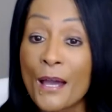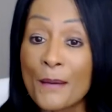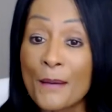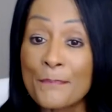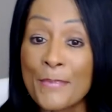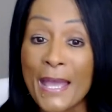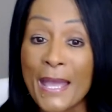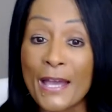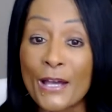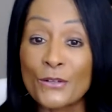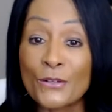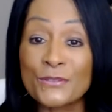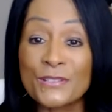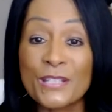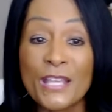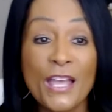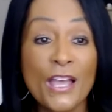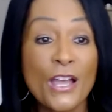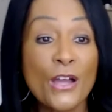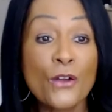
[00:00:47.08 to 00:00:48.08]

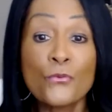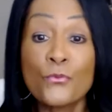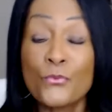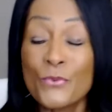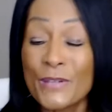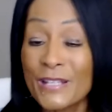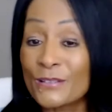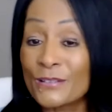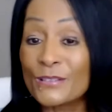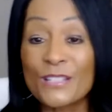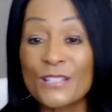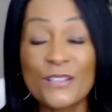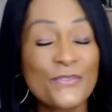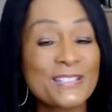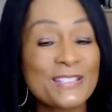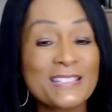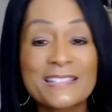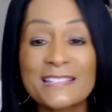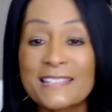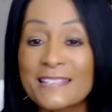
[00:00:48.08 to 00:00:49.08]
about really
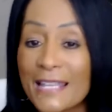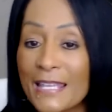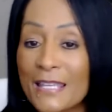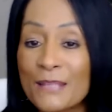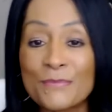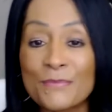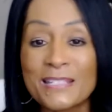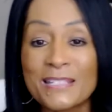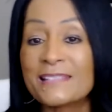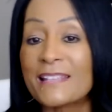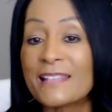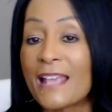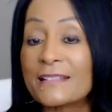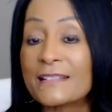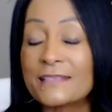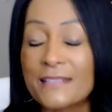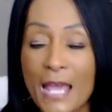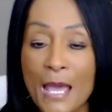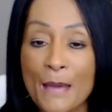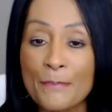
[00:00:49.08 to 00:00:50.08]
the same
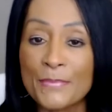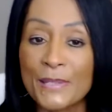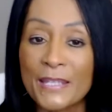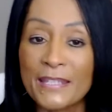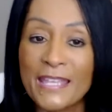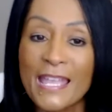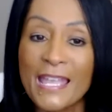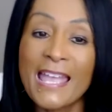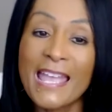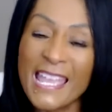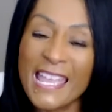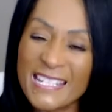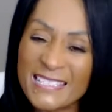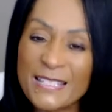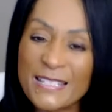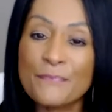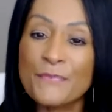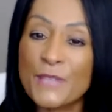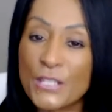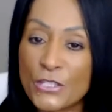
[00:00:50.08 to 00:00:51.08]
exact topic,
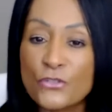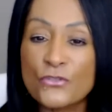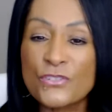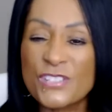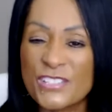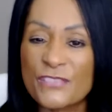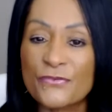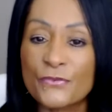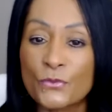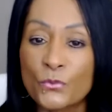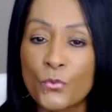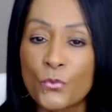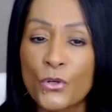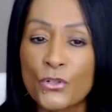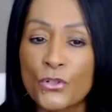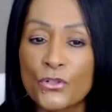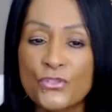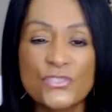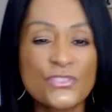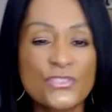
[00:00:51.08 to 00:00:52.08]
except they use different
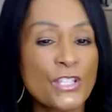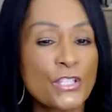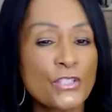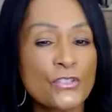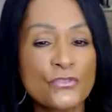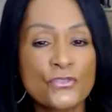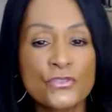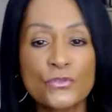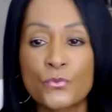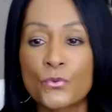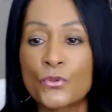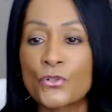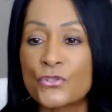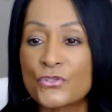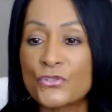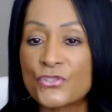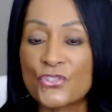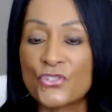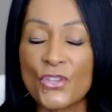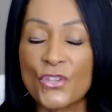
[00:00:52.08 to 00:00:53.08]
words. They use
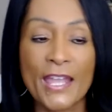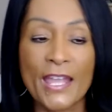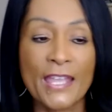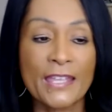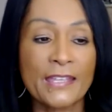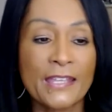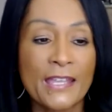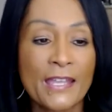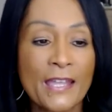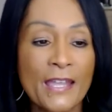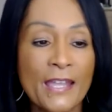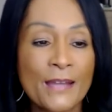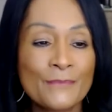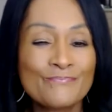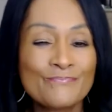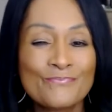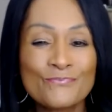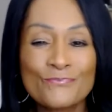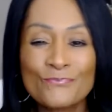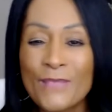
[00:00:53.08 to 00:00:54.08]
words like,
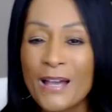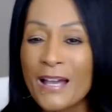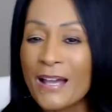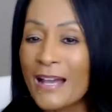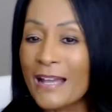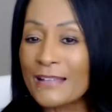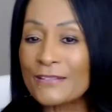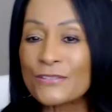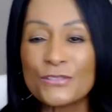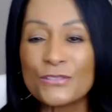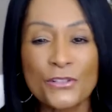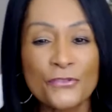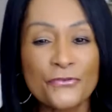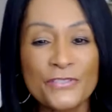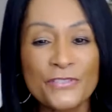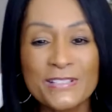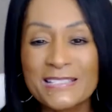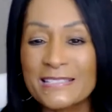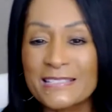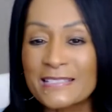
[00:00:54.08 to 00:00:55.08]

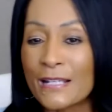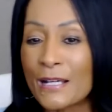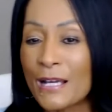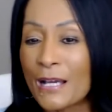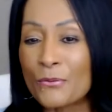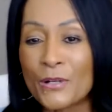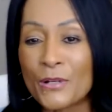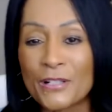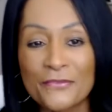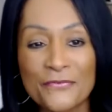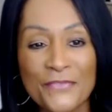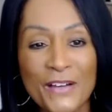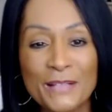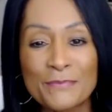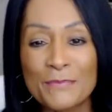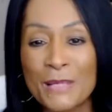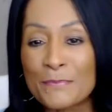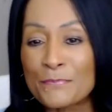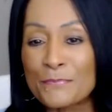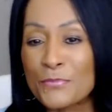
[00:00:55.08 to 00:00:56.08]
Francine, I want to
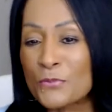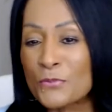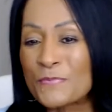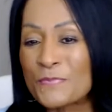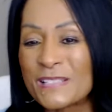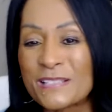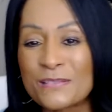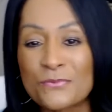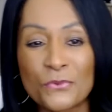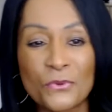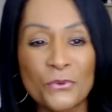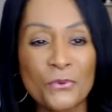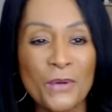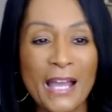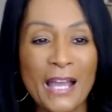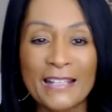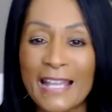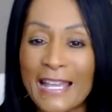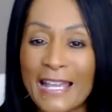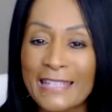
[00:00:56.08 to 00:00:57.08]
find my purpose.
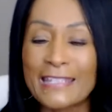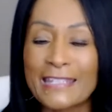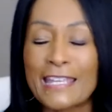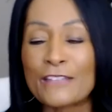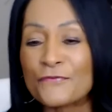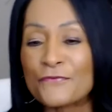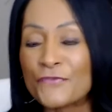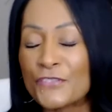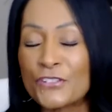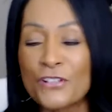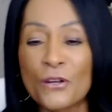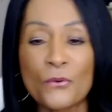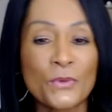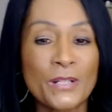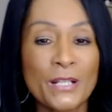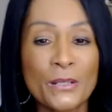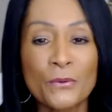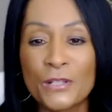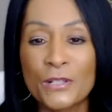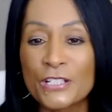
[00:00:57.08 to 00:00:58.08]
I can't figure out
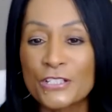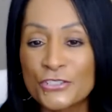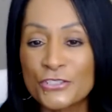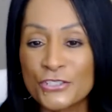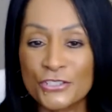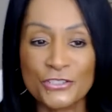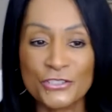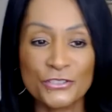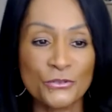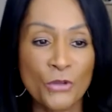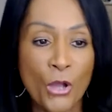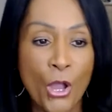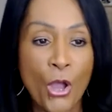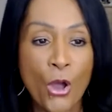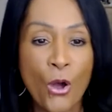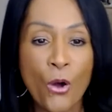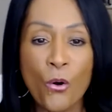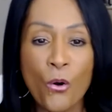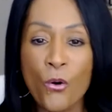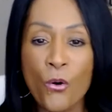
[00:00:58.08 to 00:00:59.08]
what I want to do.
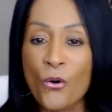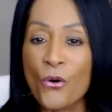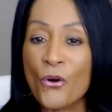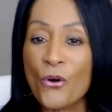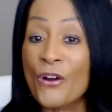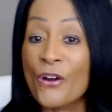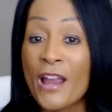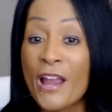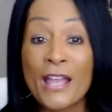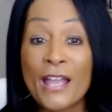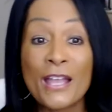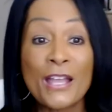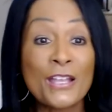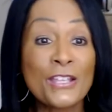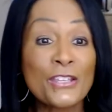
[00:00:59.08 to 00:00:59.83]
Or,